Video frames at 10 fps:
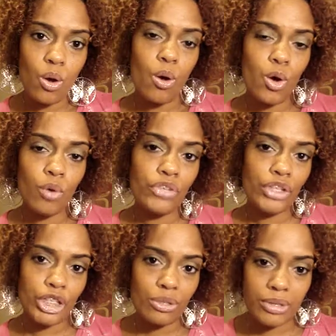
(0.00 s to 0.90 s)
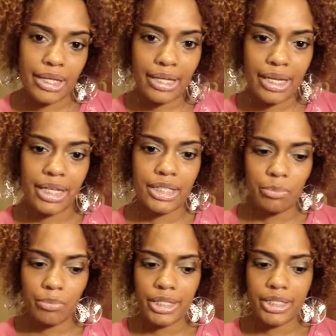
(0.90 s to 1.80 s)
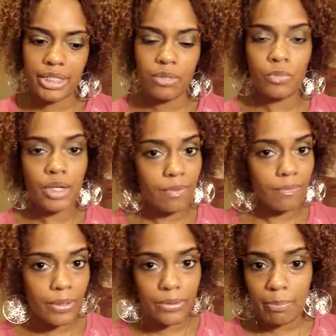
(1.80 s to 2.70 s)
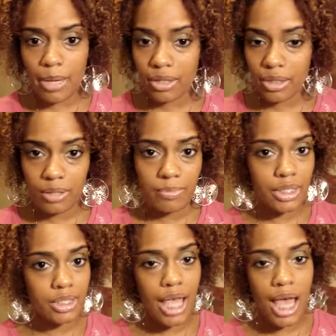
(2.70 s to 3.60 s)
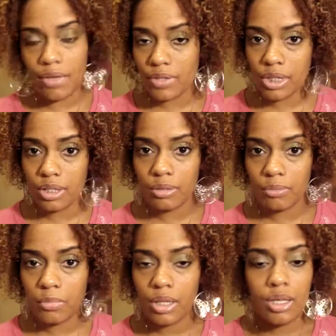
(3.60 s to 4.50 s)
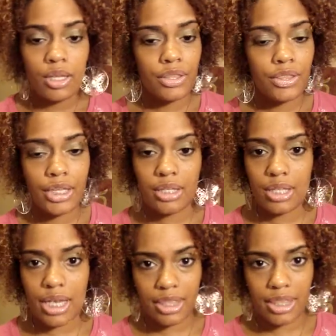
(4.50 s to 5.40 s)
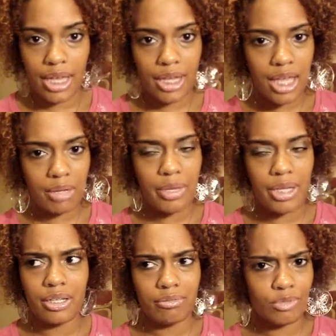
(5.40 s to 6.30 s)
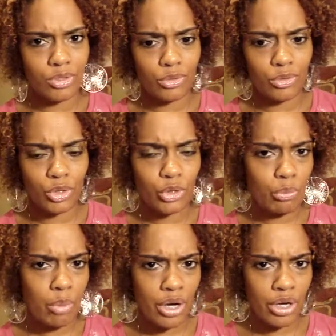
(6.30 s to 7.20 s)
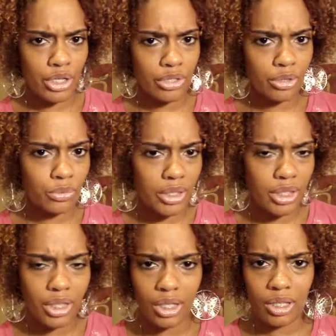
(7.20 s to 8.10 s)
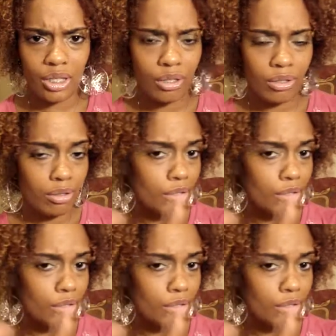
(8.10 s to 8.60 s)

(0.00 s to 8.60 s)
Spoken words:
whole video dedicated to braces and what I've learned about them since having them, things like that. I kind of made a two-part introductory thing